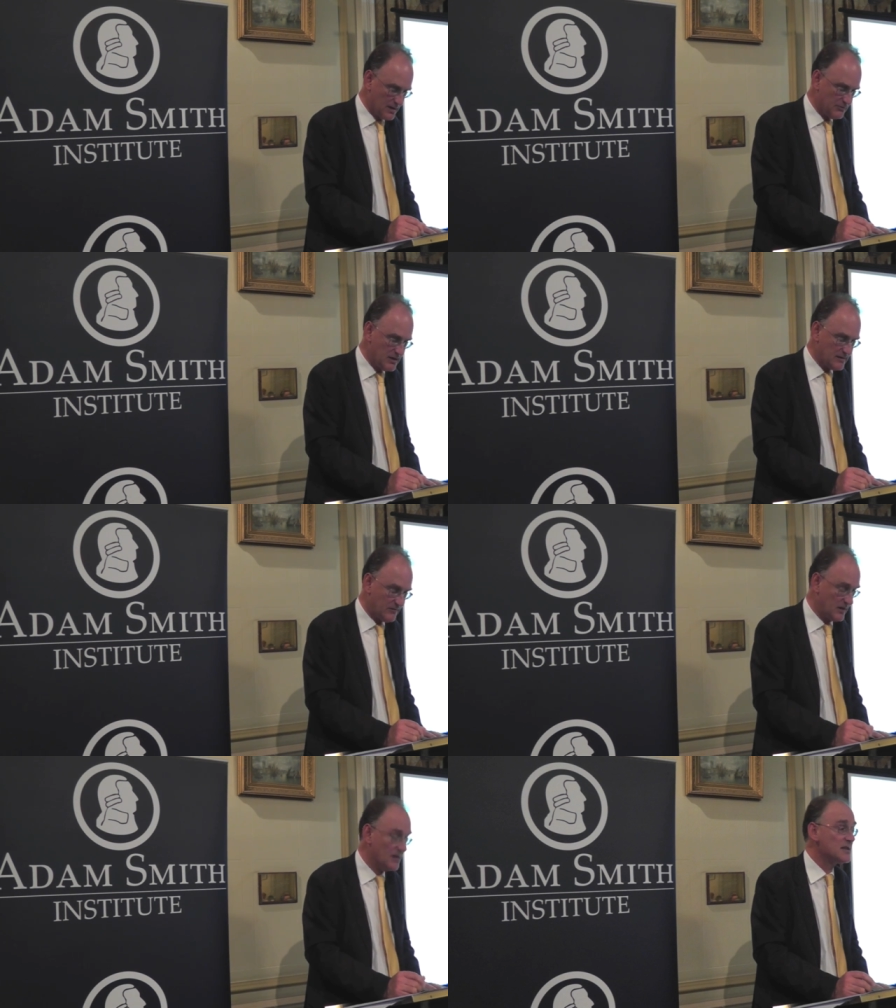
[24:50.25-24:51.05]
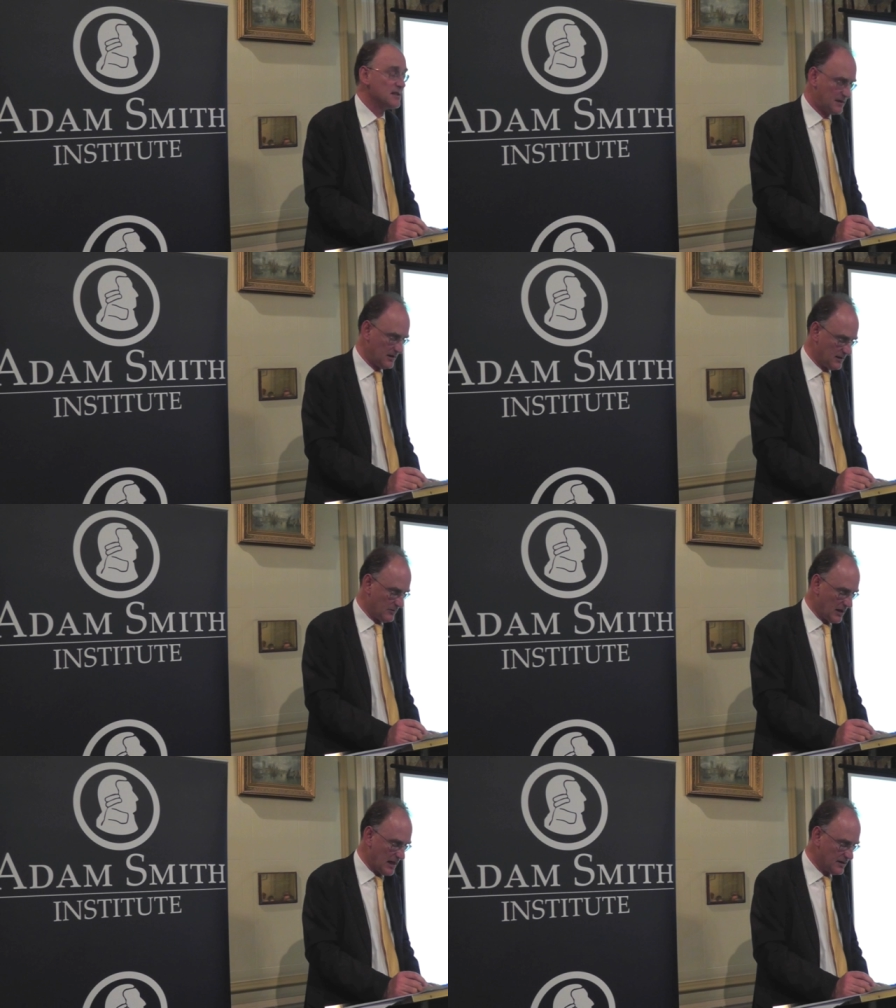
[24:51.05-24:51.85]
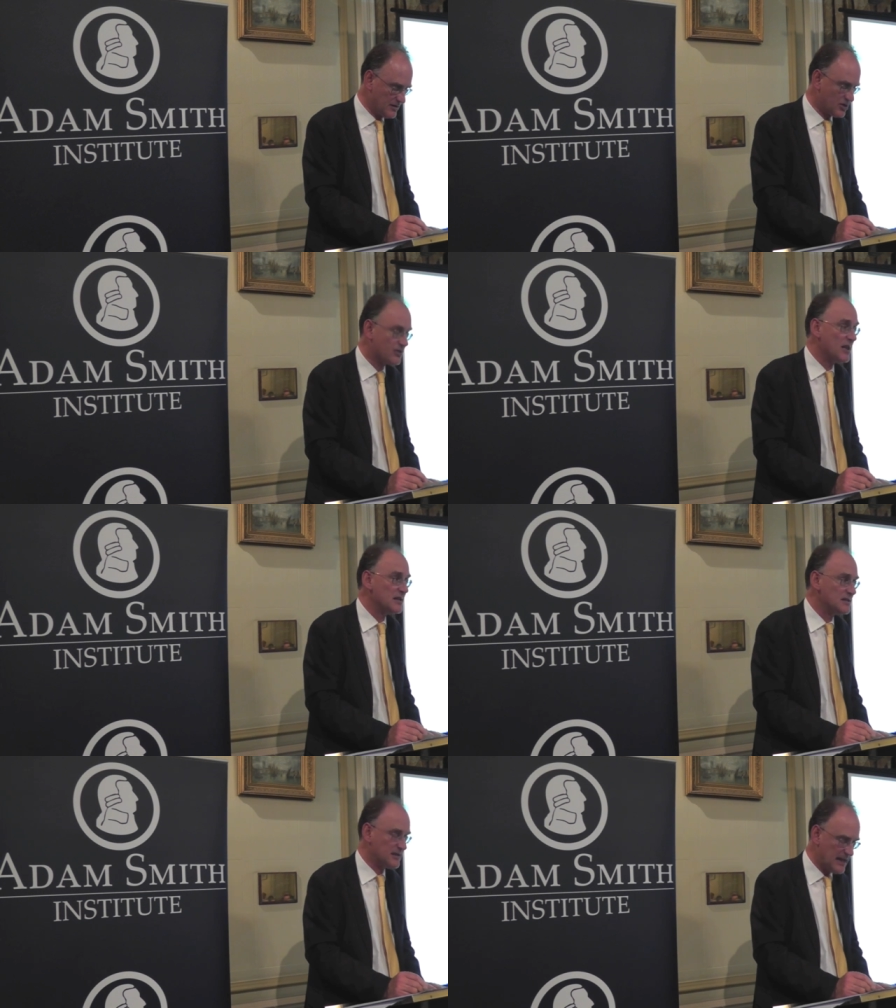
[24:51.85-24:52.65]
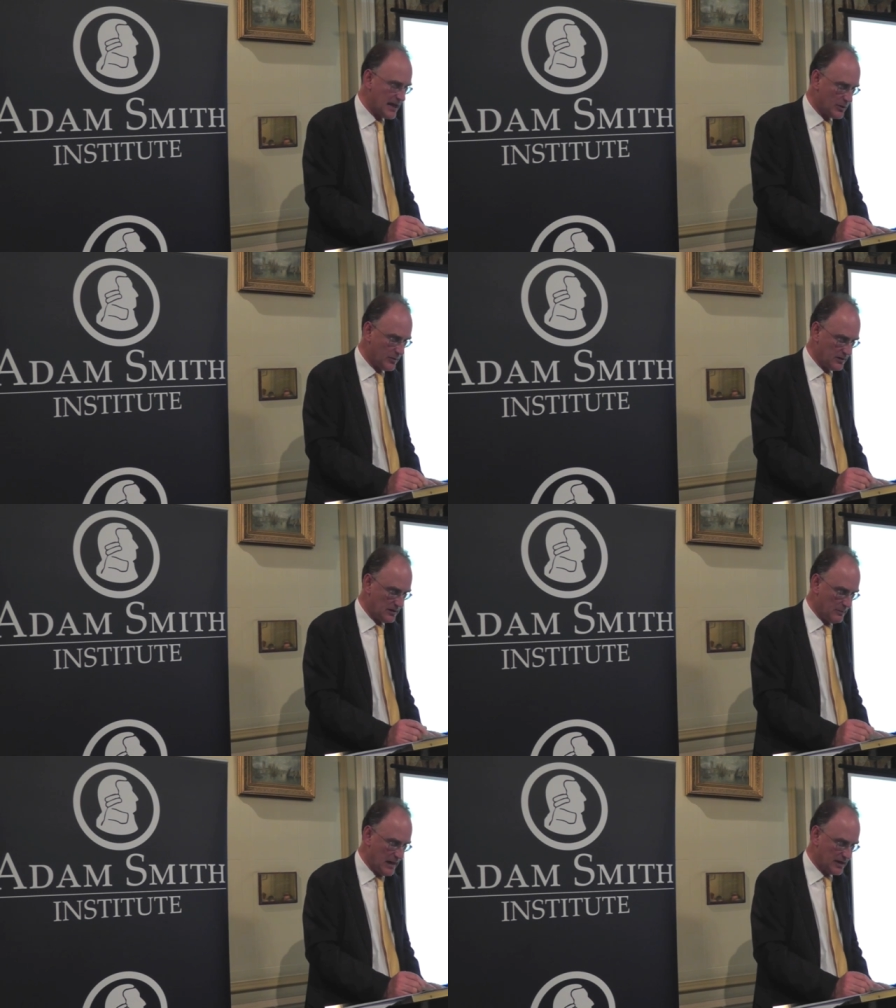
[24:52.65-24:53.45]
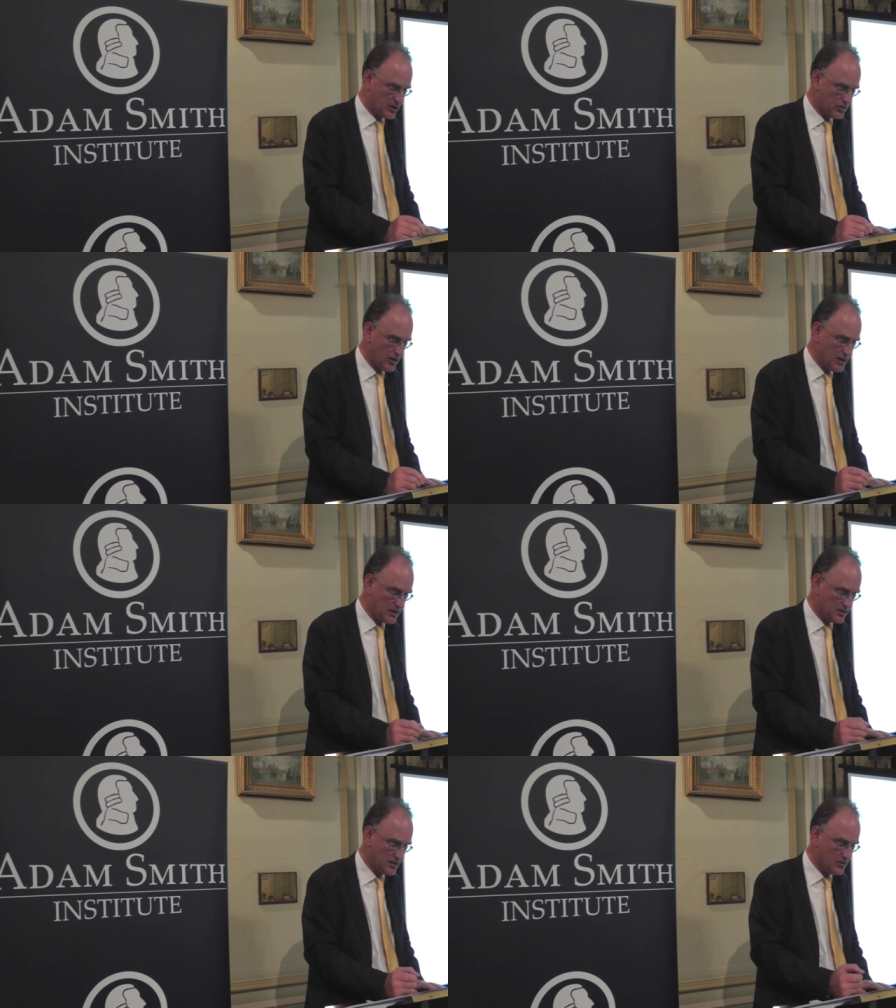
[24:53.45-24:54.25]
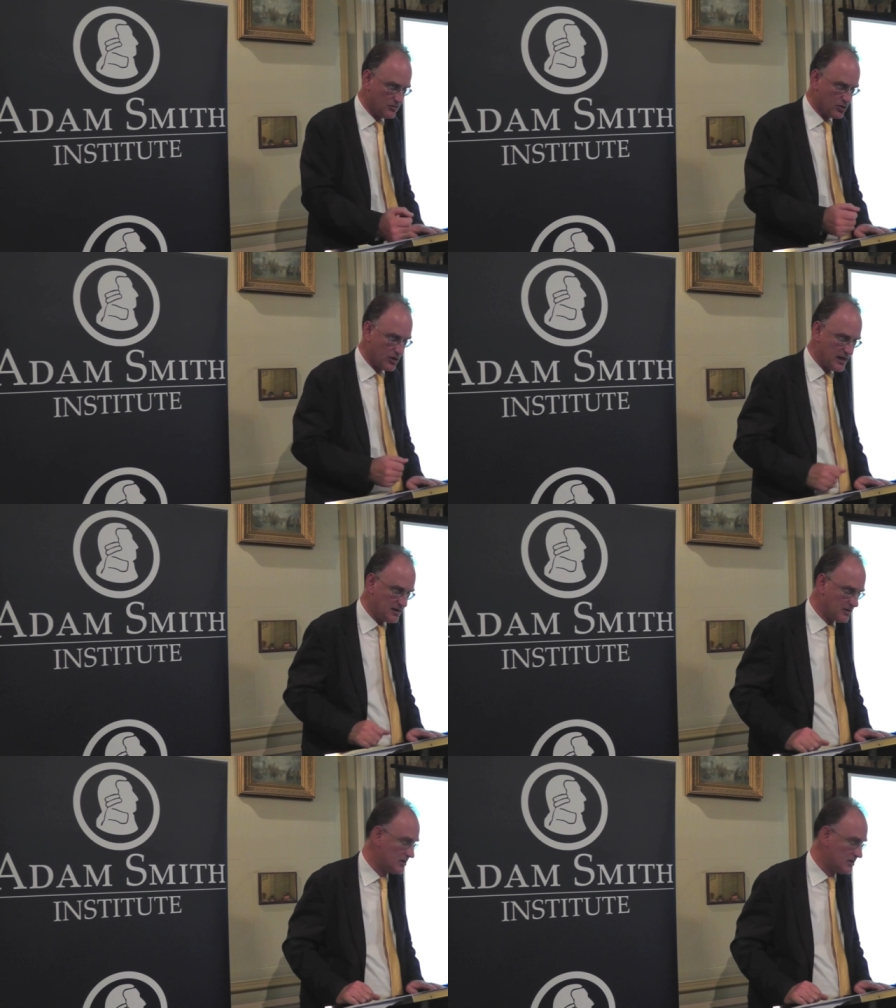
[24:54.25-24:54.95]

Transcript: The reason for this is that the Magellan Strait is narrower than the Bass Strait, so trade